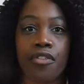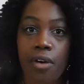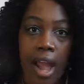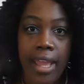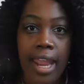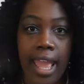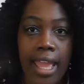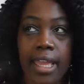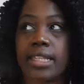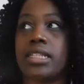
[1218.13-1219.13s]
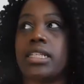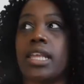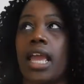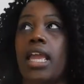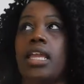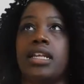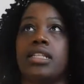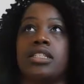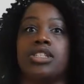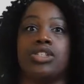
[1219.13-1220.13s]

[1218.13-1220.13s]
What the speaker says: Friday and today is